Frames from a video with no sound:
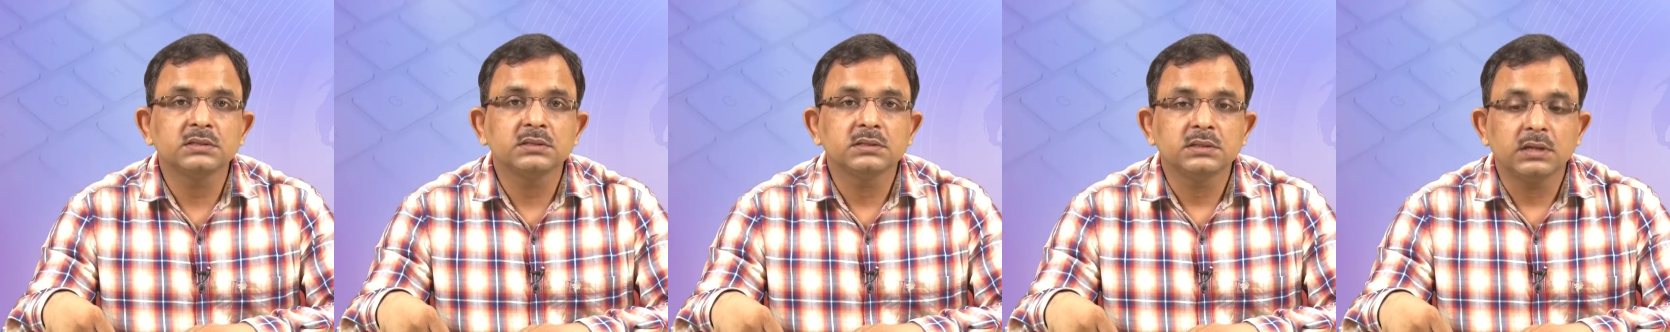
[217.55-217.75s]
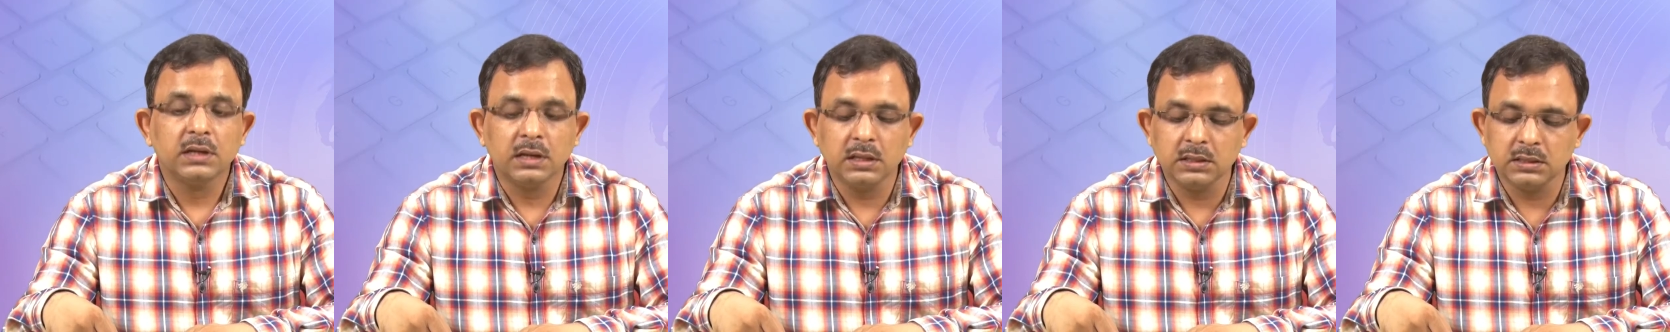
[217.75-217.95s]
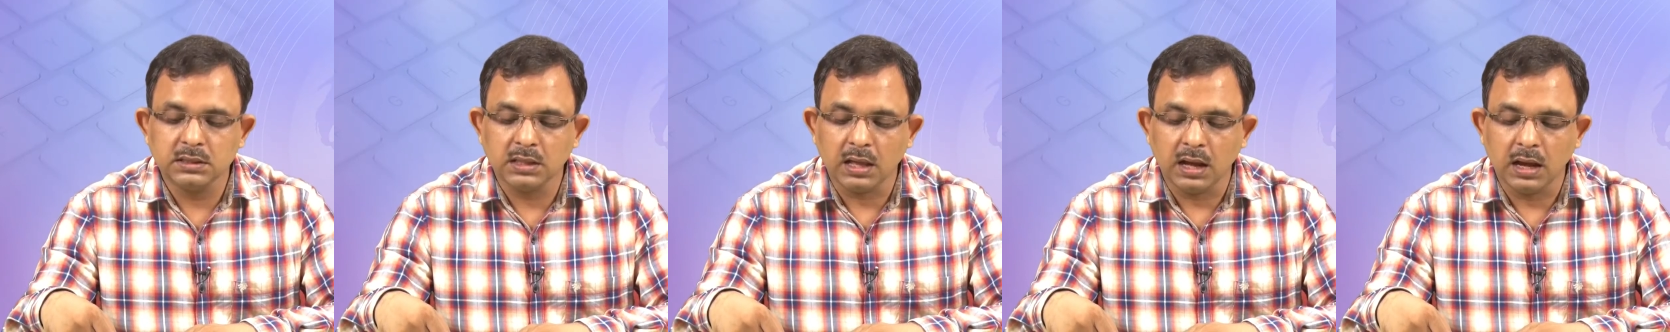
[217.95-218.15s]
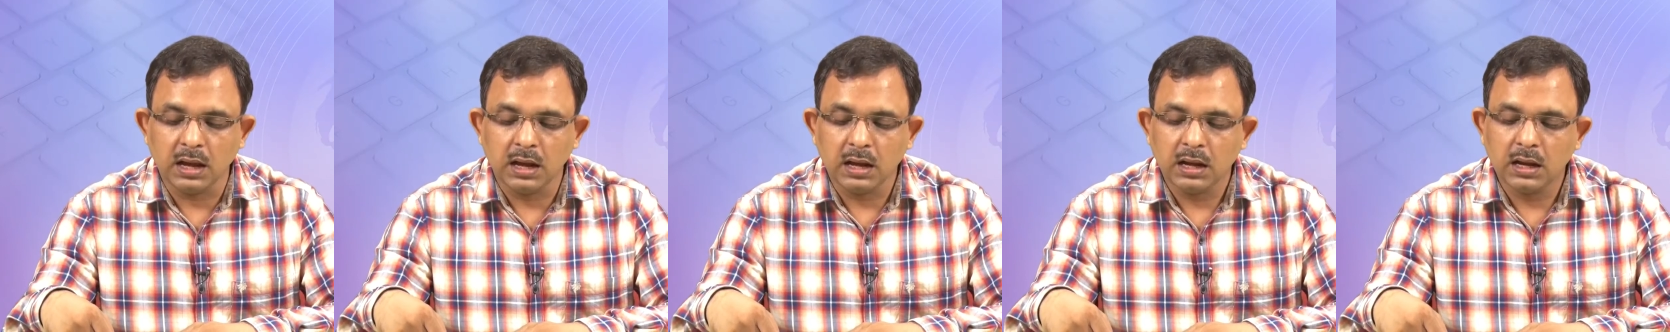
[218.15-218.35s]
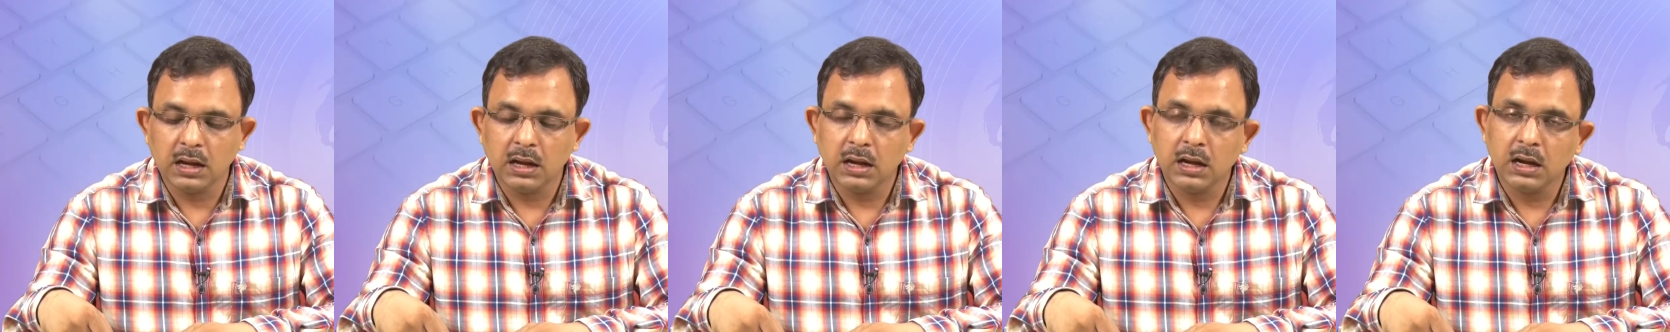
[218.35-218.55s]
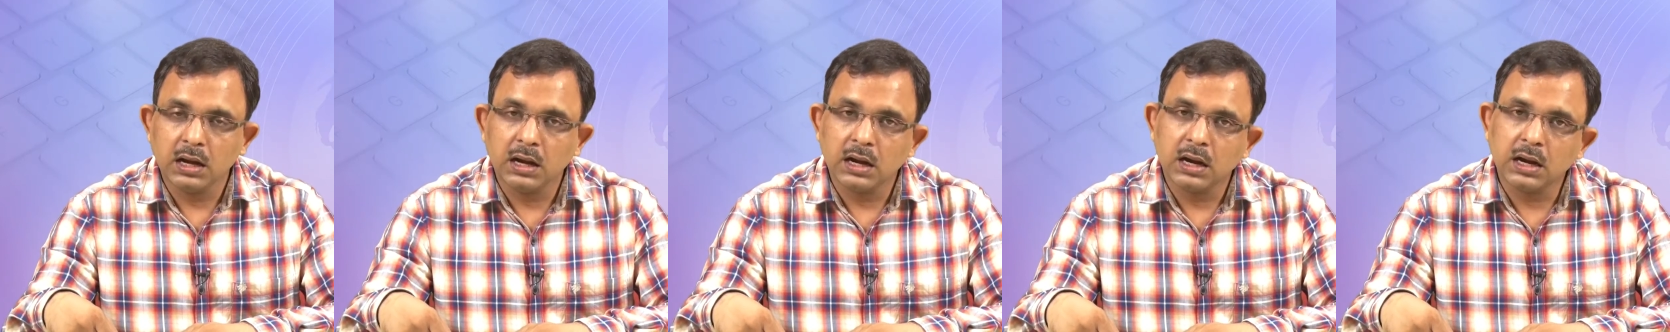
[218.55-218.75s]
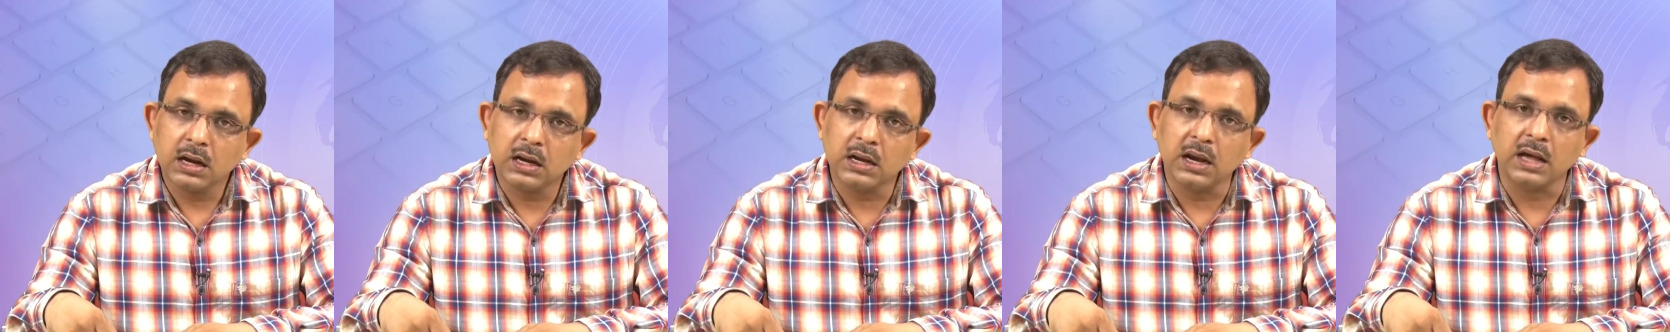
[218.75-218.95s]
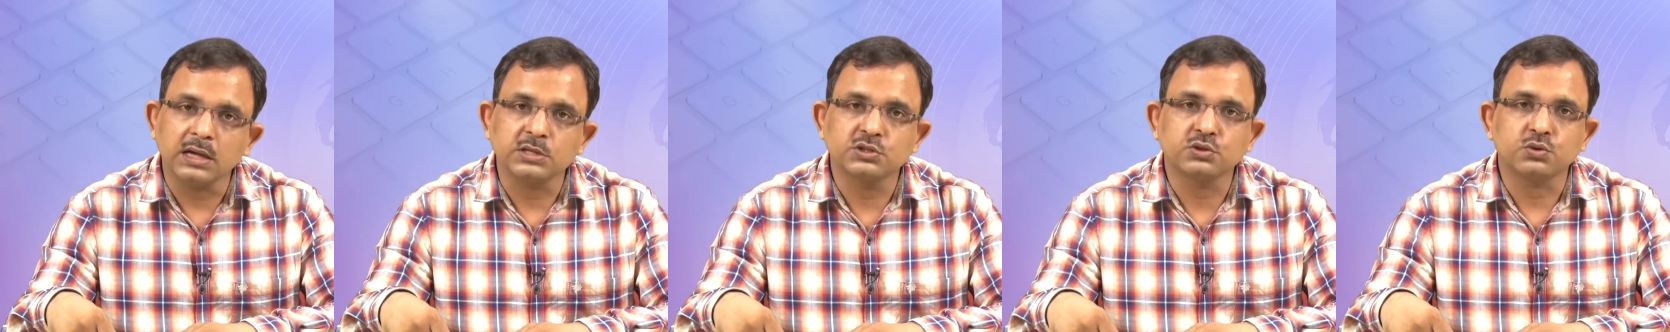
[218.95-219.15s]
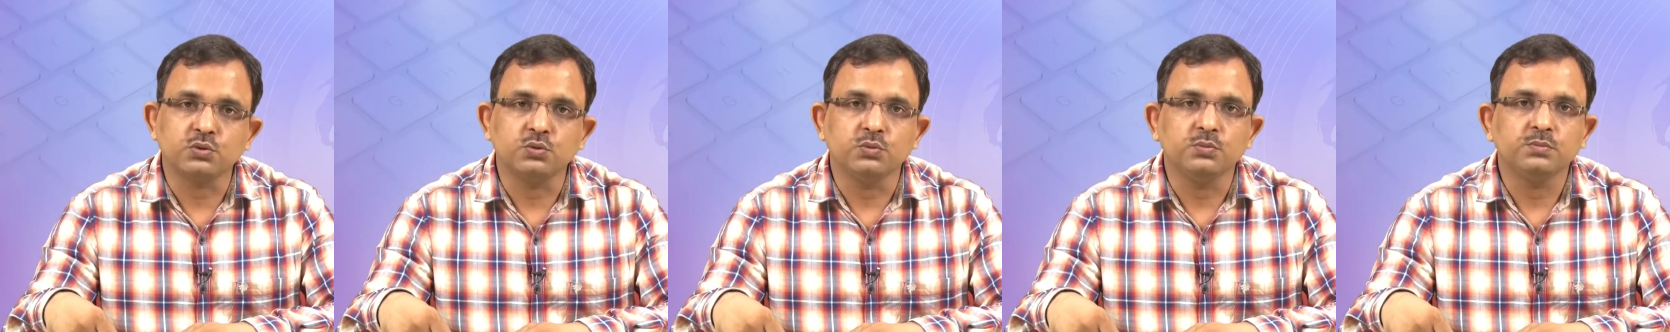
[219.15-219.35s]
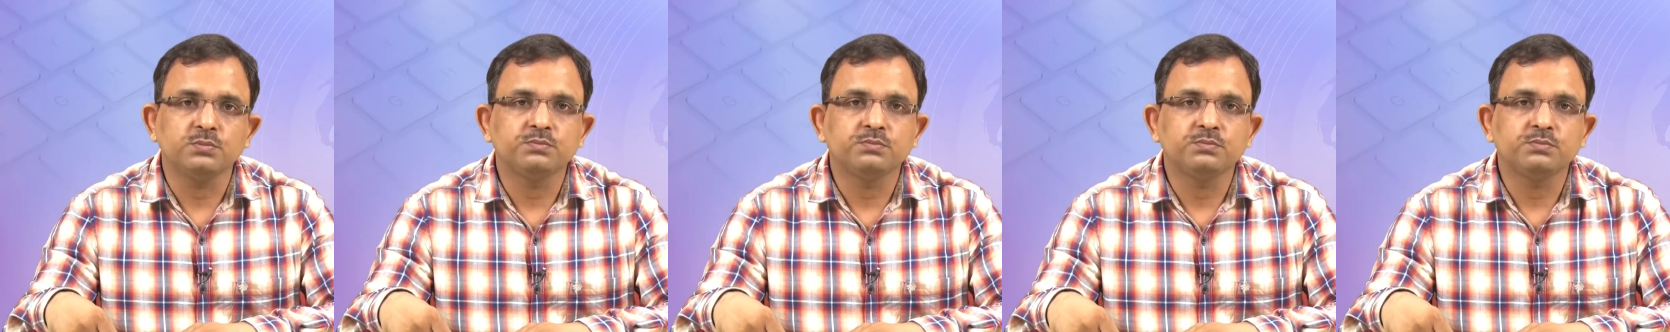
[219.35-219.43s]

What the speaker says: in the classroom.